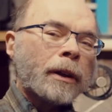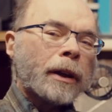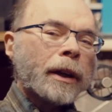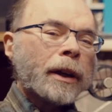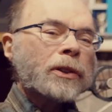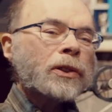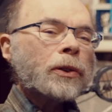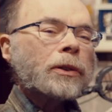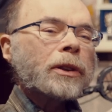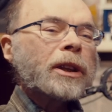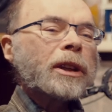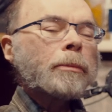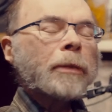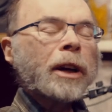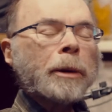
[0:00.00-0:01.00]
And certainly
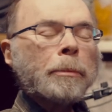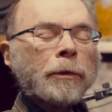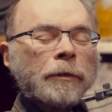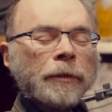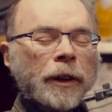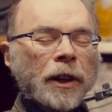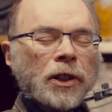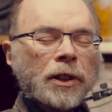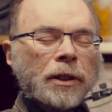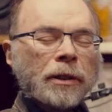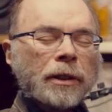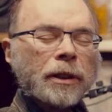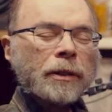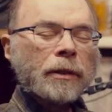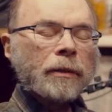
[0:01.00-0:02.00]
in my
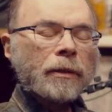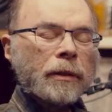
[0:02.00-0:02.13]
profession,